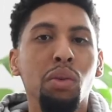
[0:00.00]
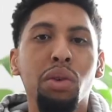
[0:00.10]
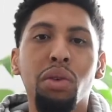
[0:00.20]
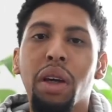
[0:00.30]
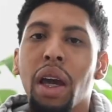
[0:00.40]

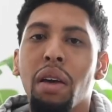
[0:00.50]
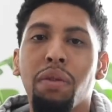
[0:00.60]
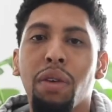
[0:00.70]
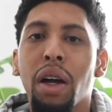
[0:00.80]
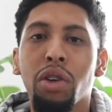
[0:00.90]
when you
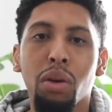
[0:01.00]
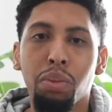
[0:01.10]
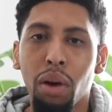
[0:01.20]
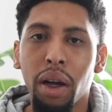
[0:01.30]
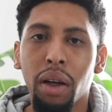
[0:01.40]
can't find your
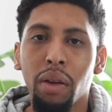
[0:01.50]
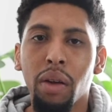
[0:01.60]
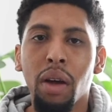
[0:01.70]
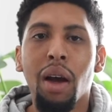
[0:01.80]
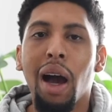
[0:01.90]

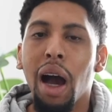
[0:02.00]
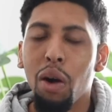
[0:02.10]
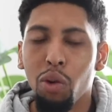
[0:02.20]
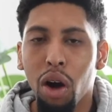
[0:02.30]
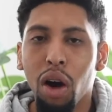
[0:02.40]
product,
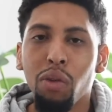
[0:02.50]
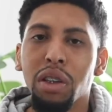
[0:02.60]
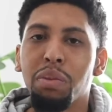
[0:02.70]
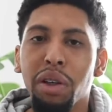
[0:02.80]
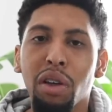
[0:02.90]
I will
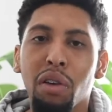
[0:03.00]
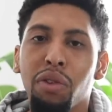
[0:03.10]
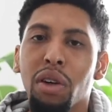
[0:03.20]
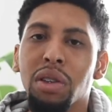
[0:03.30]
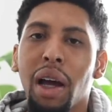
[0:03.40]
always be your
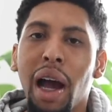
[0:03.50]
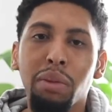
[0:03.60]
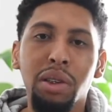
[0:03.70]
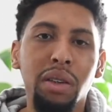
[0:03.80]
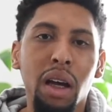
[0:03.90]
first
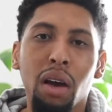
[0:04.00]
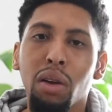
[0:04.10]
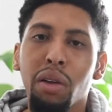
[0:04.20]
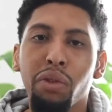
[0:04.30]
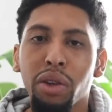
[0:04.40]
option, not
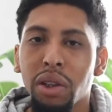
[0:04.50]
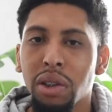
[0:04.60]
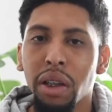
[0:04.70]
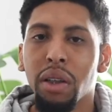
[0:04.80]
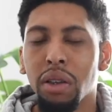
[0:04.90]
only for the
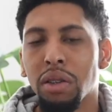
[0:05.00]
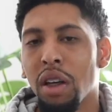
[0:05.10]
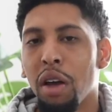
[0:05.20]
sneakers,